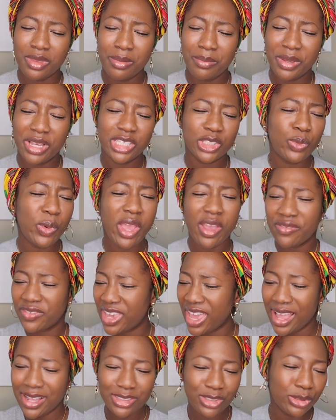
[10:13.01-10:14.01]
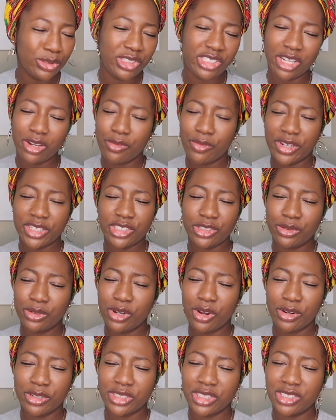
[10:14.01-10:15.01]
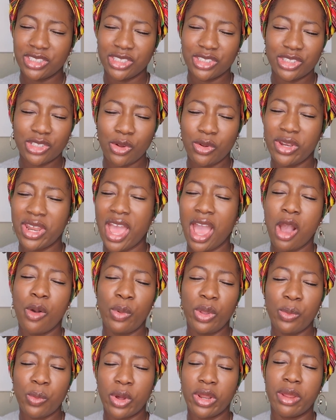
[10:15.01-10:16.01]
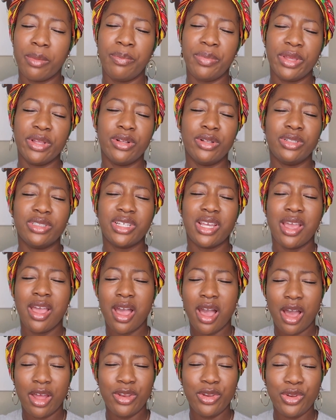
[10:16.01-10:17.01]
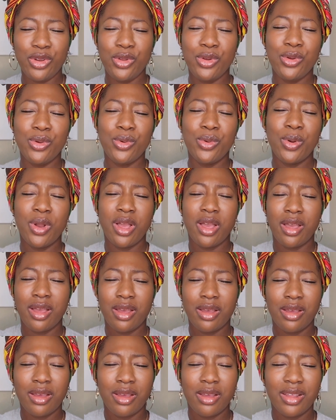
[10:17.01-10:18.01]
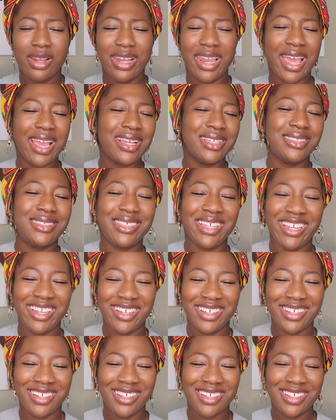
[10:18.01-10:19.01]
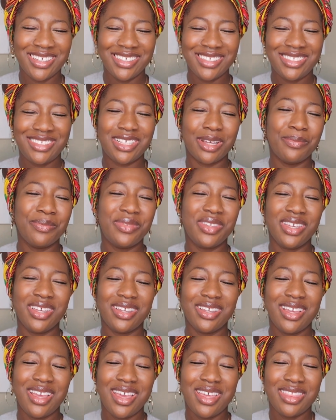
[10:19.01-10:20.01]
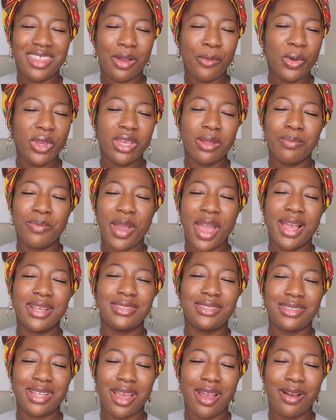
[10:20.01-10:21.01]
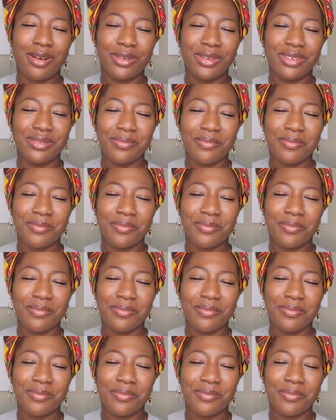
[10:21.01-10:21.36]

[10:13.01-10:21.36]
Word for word: Because we have canceled generational curses. And so now we want to build a new legacy, something that we can pass down.